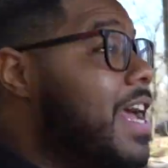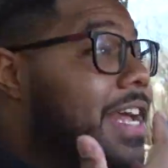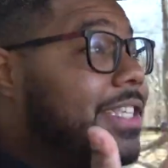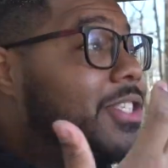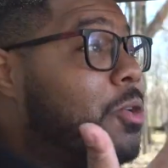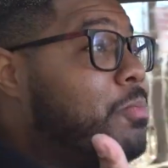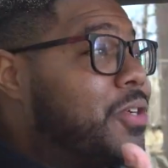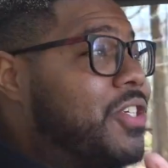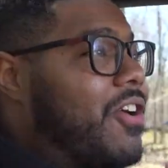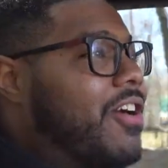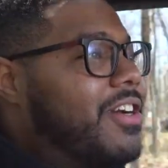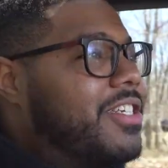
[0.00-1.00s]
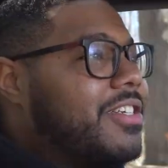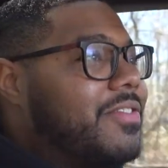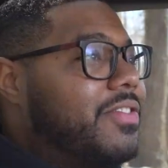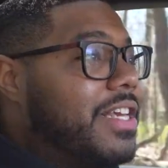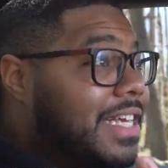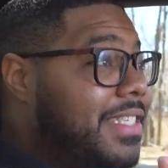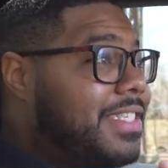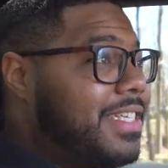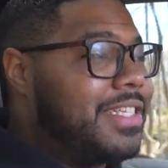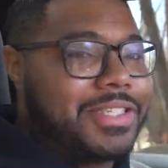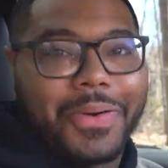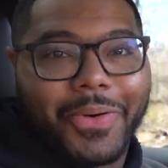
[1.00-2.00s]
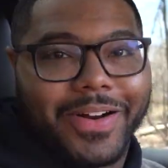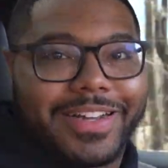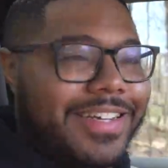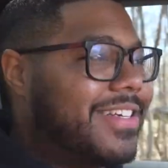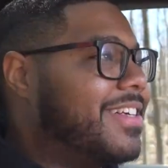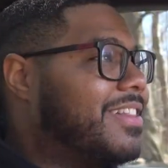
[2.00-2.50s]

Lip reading: it's supercharged. Instant torque.